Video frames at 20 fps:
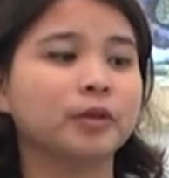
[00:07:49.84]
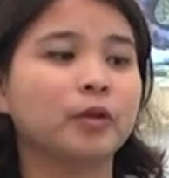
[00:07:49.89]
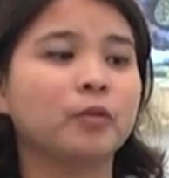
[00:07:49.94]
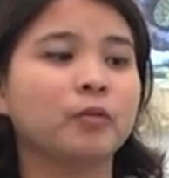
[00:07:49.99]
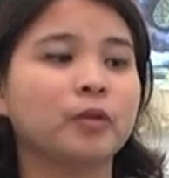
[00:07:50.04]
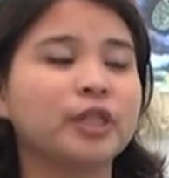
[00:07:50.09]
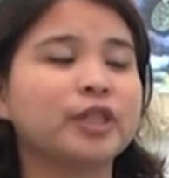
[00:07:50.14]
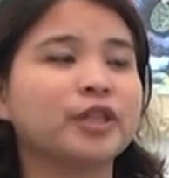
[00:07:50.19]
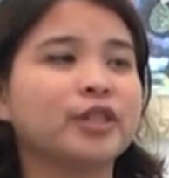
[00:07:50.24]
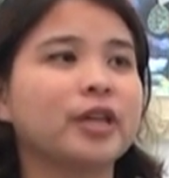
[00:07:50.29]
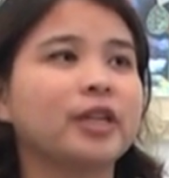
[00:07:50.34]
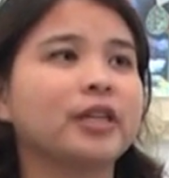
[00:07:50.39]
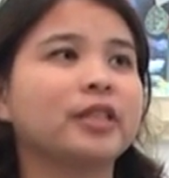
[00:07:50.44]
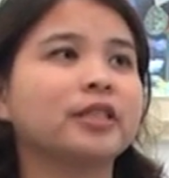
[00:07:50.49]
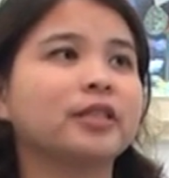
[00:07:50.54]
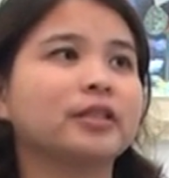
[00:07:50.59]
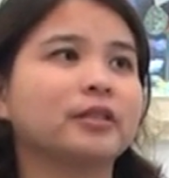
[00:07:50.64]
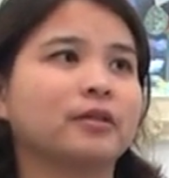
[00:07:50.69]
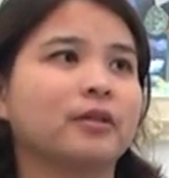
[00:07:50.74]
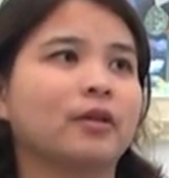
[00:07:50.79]
so we
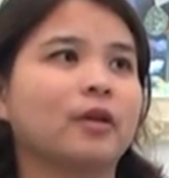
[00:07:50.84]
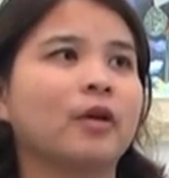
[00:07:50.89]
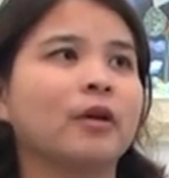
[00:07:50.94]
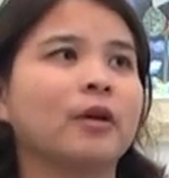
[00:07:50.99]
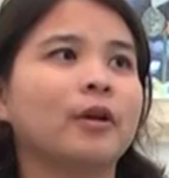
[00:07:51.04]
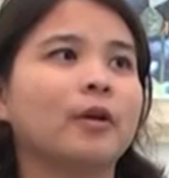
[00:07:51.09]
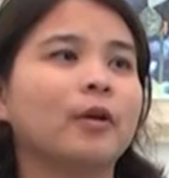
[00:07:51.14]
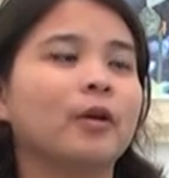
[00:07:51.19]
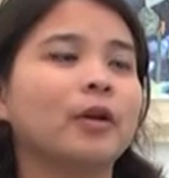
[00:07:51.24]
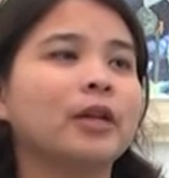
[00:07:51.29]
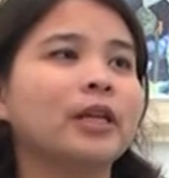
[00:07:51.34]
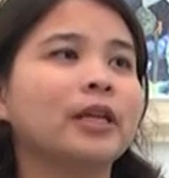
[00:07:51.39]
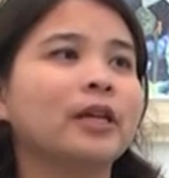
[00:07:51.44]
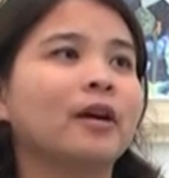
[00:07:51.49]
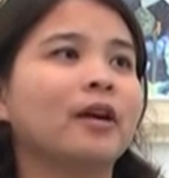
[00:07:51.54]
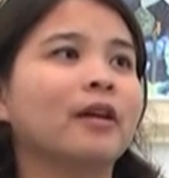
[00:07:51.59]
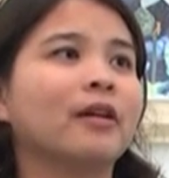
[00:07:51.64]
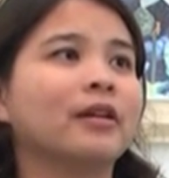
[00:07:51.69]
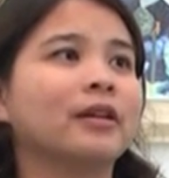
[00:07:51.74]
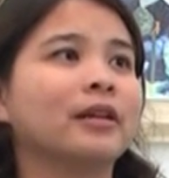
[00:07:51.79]
change
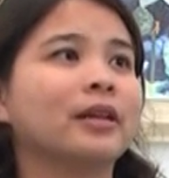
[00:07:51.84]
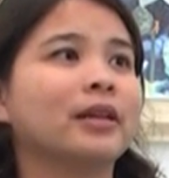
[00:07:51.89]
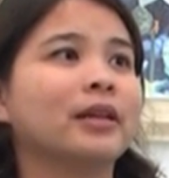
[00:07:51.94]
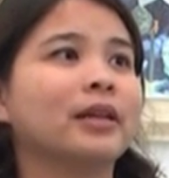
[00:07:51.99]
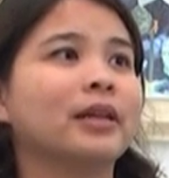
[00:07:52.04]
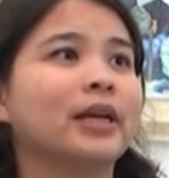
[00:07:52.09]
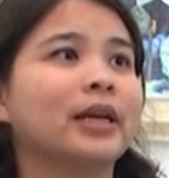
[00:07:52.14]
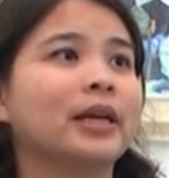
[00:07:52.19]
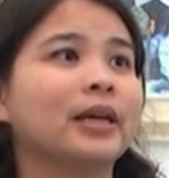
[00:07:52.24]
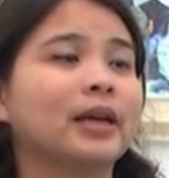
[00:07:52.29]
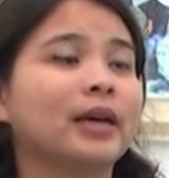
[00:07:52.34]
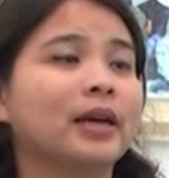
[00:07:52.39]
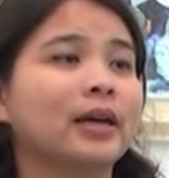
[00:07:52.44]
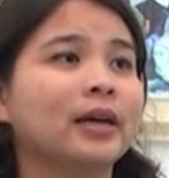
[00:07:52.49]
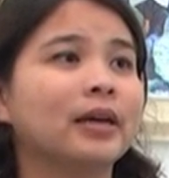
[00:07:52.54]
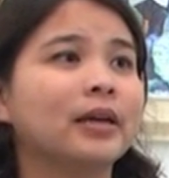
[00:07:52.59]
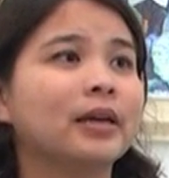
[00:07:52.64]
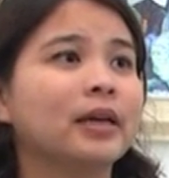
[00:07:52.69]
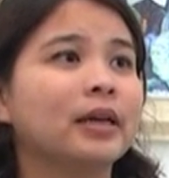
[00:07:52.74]
only on like